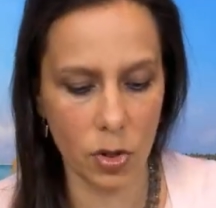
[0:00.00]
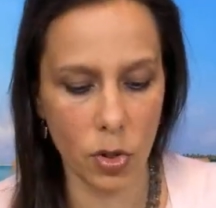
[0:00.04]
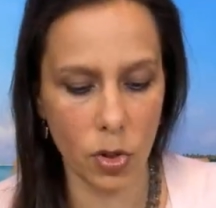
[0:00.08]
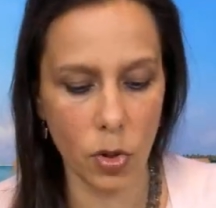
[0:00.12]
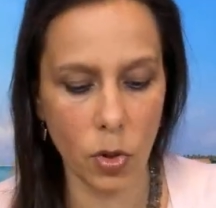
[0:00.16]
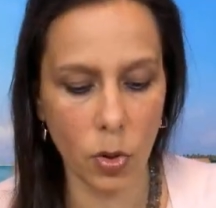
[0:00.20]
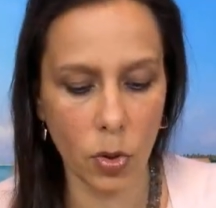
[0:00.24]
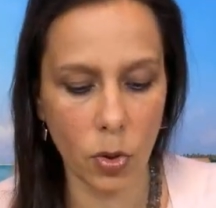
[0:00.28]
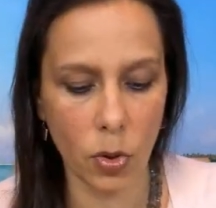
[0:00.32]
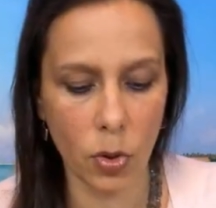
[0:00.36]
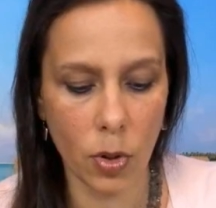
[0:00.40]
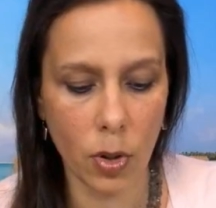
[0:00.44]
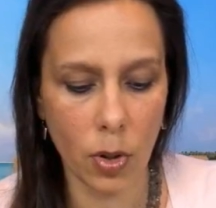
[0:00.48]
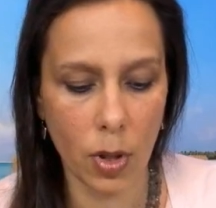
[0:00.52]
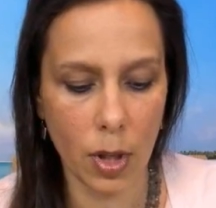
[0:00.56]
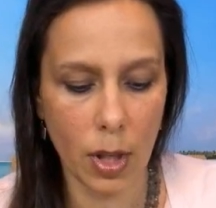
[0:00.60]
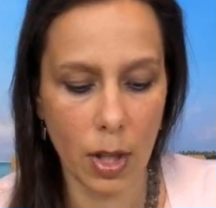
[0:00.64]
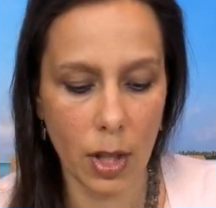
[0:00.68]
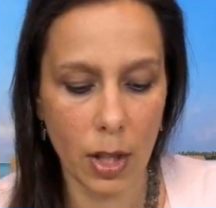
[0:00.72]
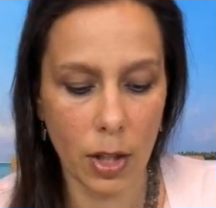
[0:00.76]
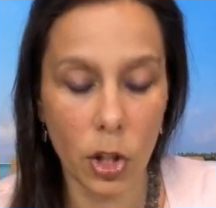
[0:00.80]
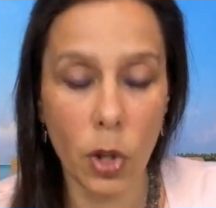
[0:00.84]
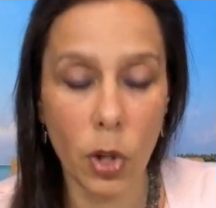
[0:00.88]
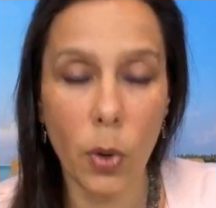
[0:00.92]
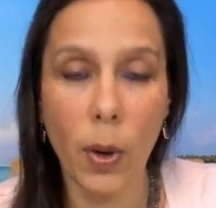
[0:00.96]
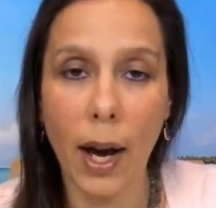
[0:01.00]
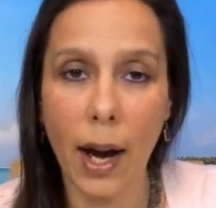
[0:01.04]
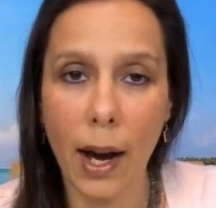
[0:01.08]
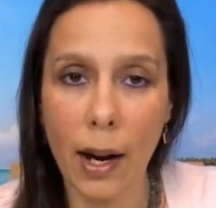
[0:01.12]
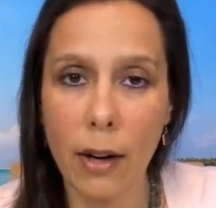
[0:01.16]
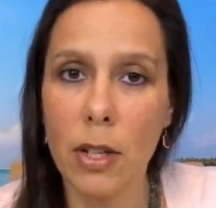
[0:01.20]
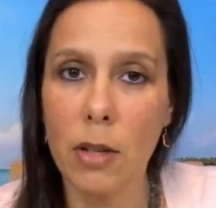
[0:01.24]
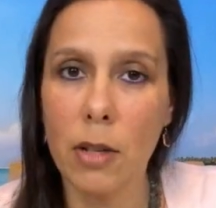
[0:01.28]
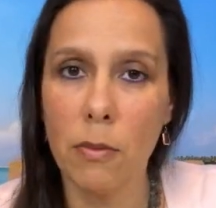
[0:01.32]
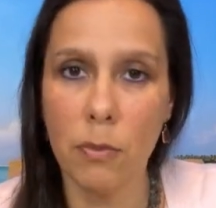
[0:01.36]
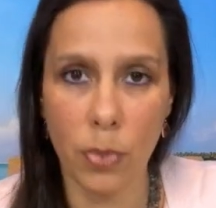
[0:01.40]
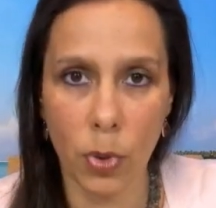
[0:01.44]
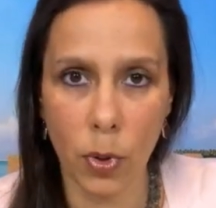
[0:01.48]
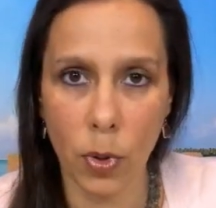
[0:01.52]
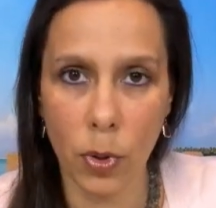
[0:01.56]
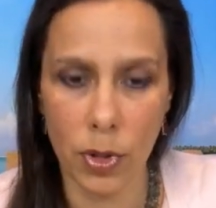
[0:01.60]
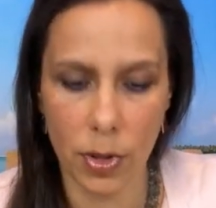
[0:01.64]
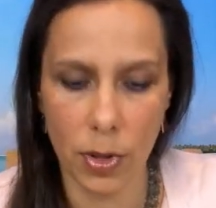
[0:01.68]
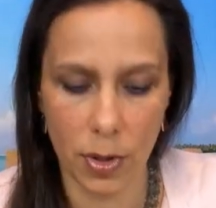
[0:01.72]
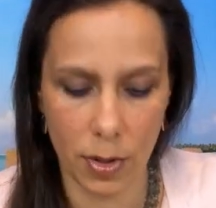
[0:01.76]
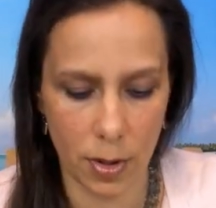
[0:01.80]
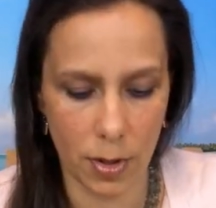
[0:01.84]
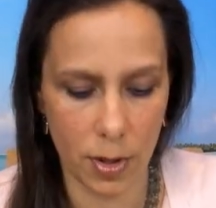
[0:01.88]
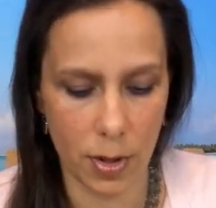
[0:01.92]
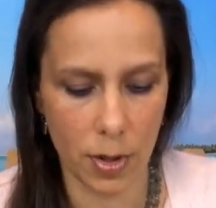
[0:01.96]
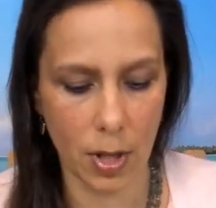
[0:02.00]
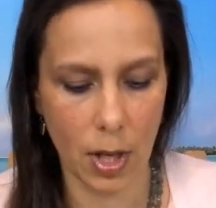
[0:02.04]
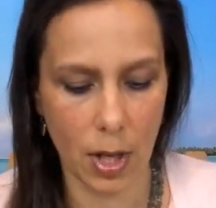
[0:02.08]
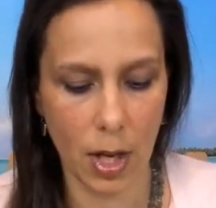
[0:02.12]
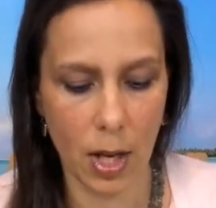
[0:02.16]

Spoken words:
You are important.